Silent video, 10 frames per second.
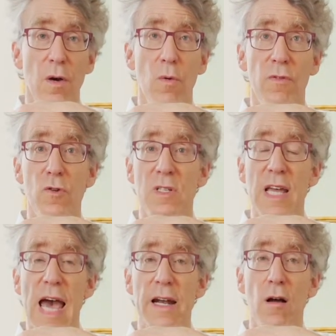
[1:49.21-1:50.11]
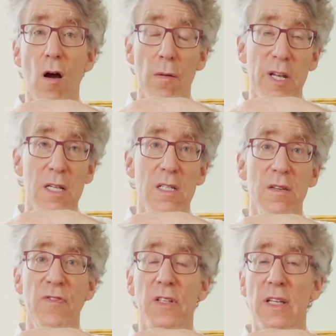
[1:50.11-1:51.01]
where of course he added harmonies, he
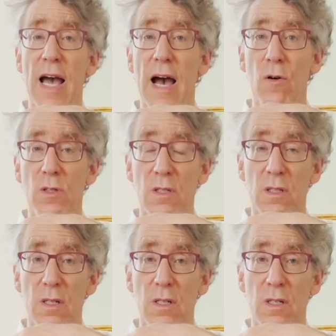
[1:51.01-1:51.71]
filled out